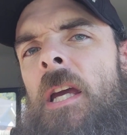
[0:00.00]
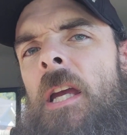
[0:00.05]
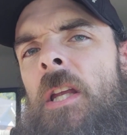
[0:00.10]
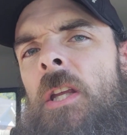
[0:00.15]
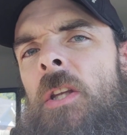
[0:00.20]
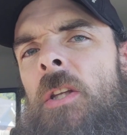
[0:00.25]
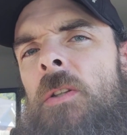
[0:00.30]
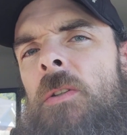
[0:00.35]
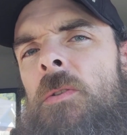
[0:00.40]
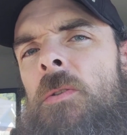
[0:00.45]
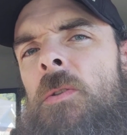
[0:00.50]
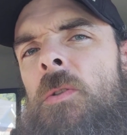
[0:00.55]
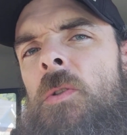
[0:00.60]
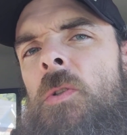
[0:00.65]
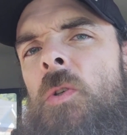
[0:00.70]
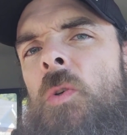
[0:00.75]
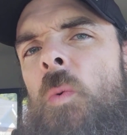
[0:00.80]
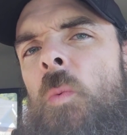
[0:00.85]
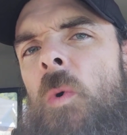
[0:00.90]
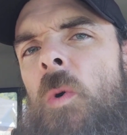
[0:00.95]
And
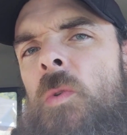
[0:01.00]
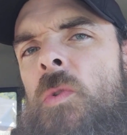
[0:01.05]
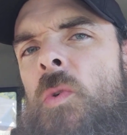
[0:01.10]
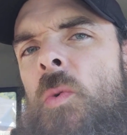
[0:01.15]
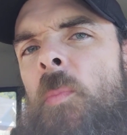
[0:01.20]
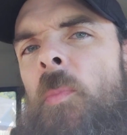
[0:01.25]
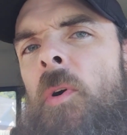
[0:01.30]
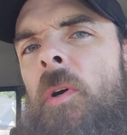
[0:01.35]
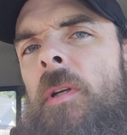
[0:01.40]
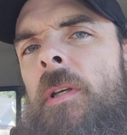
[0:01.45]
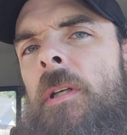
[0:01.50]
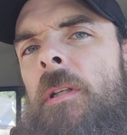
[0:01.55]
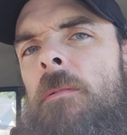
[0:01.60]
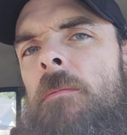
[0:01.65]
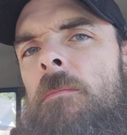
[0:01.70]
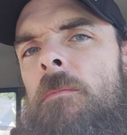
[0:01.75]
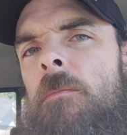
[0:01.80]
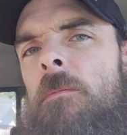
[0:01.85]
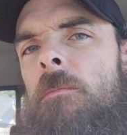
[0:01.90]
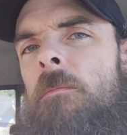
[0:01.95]
you want to put it,
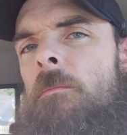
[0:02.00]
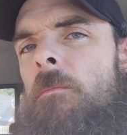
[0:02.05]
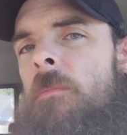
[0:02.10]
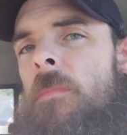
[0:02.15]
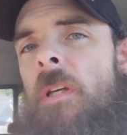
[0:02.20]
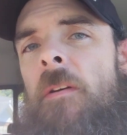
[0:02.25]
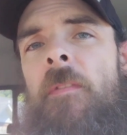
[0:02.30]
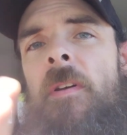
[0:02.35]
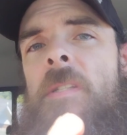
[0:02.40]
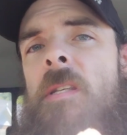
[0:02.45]
if